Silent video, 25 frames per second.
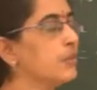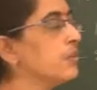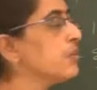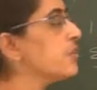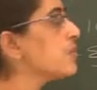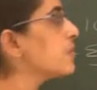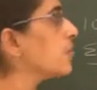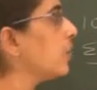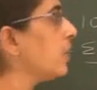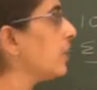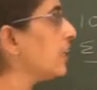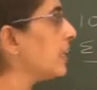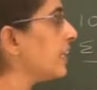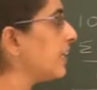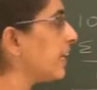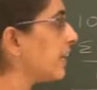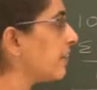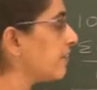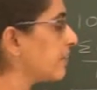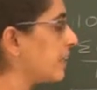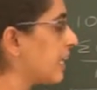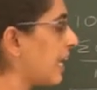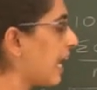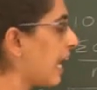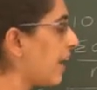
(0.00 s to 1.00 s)
So
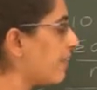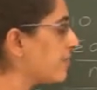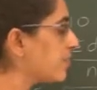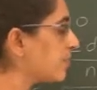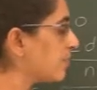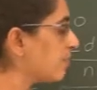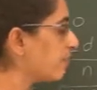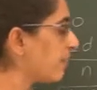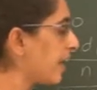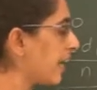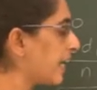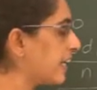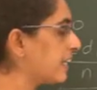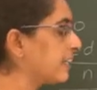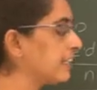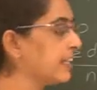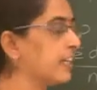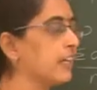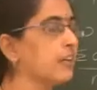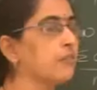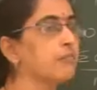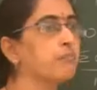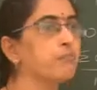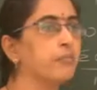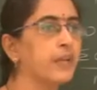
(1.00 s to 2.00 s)
here we have to find
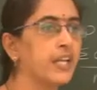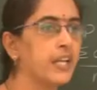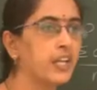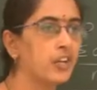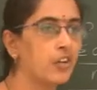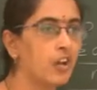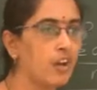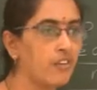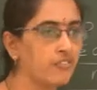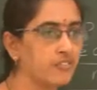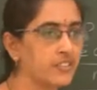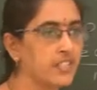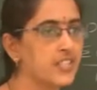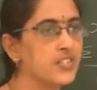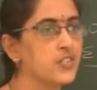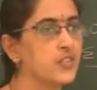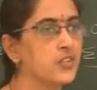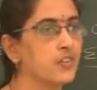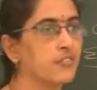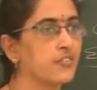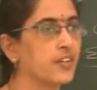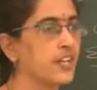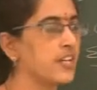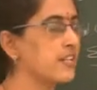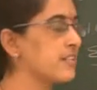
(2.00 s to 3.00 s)
the mean of these
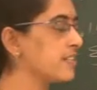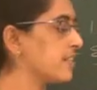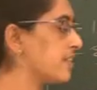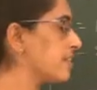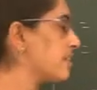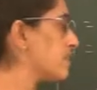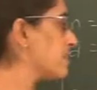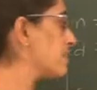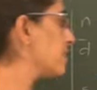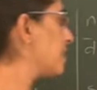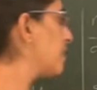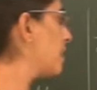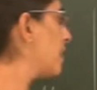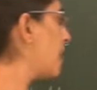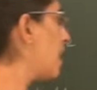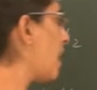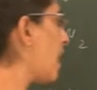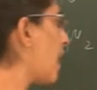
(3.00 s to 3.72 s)
differences